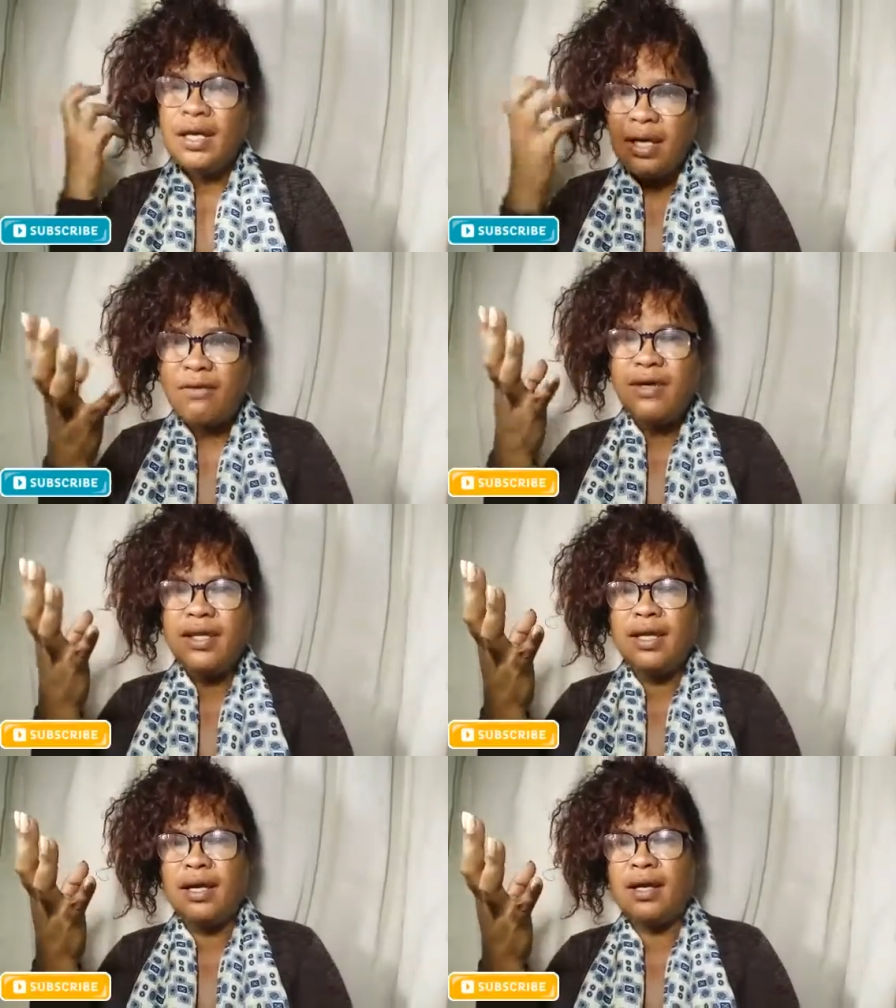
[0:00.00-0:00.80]

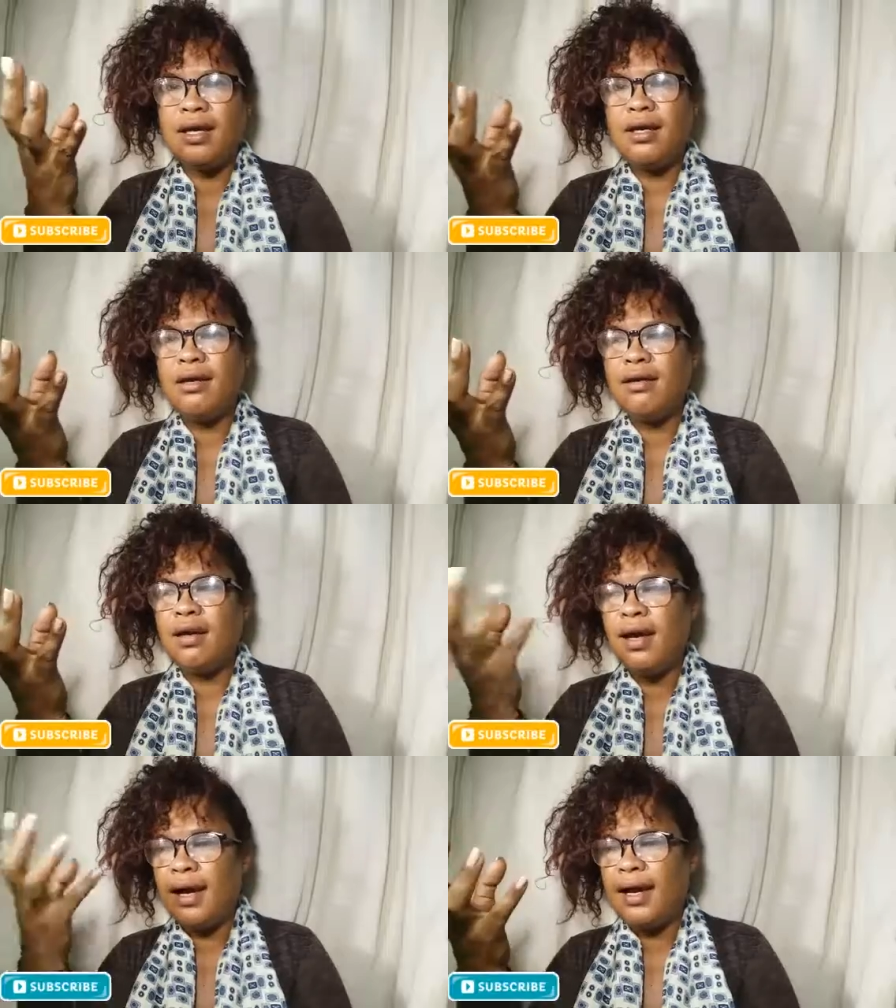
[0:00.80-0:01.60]
Everything
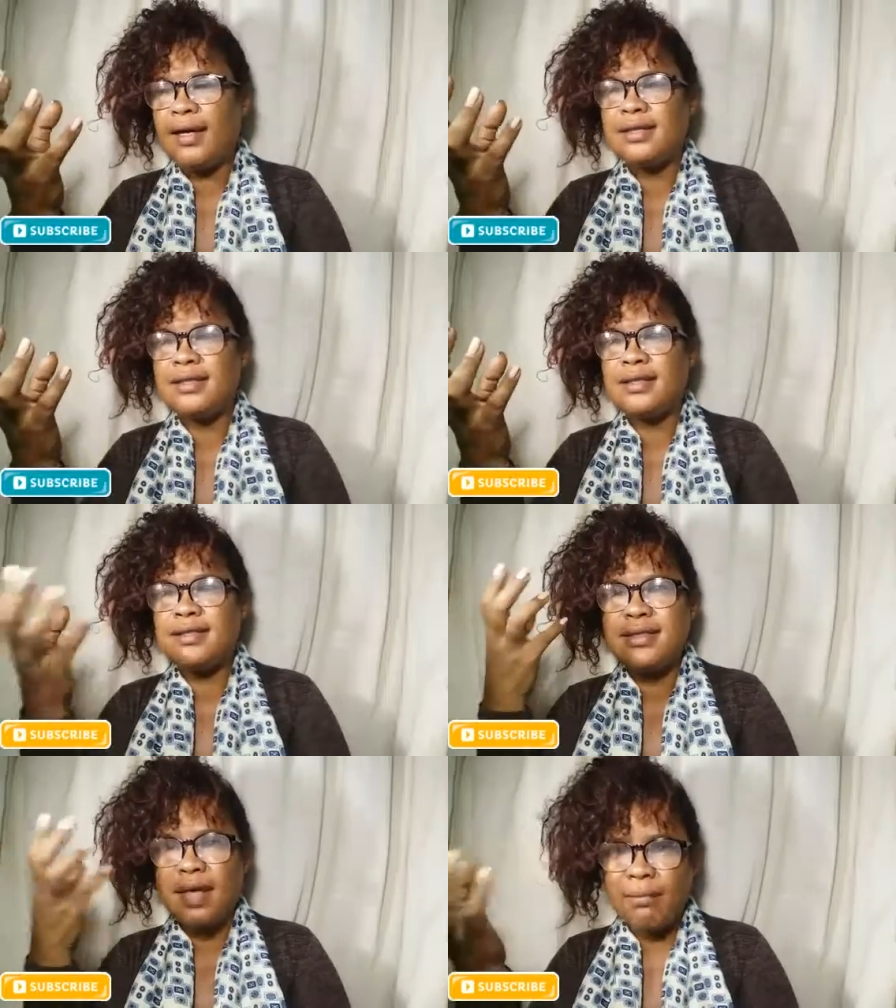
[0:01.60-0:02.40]
has
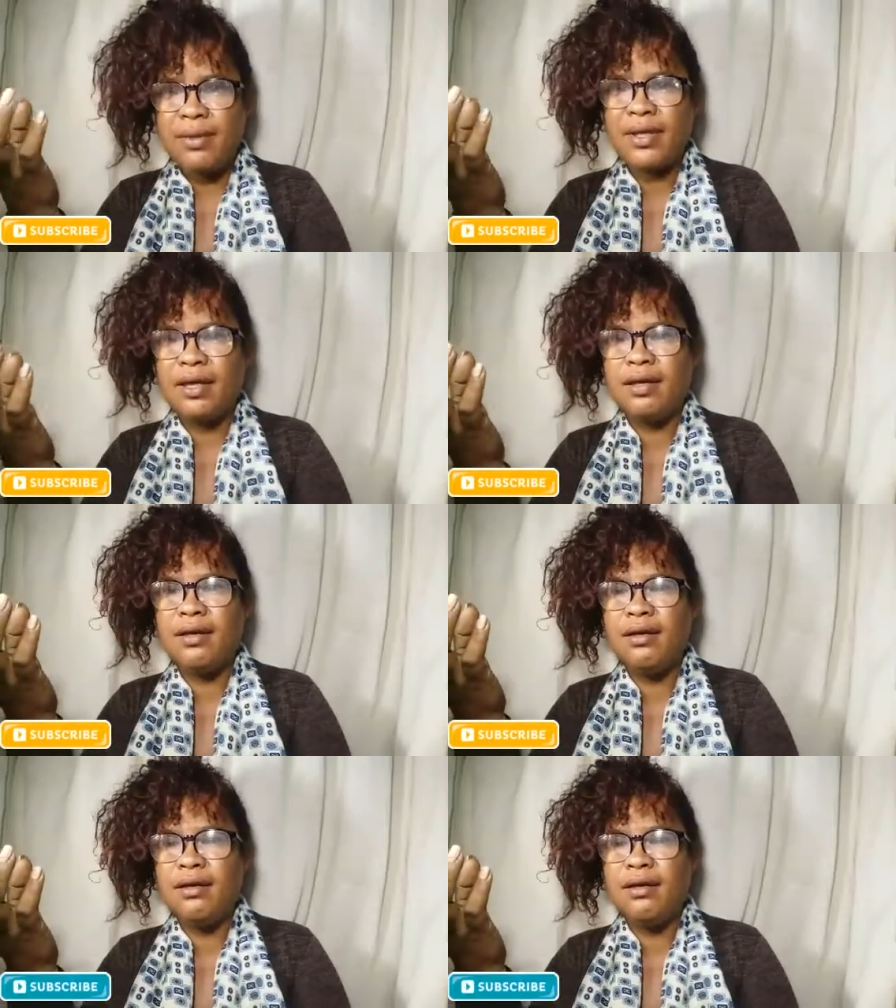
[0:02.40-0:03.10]
something